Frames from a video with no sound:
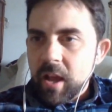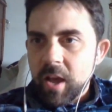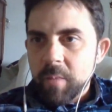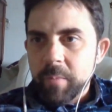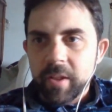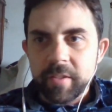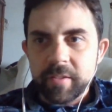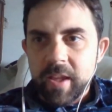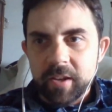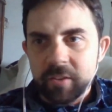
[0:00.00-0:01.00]
But other
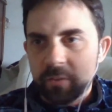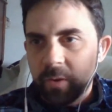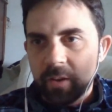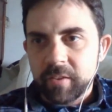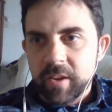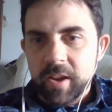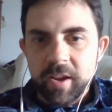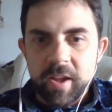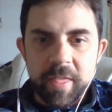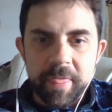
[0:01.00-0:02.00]
than that, I just want to
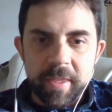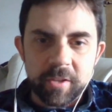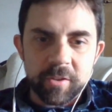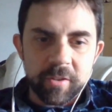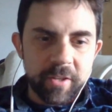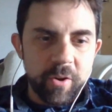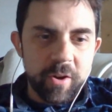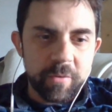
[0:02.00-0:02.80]
say thank you to Lior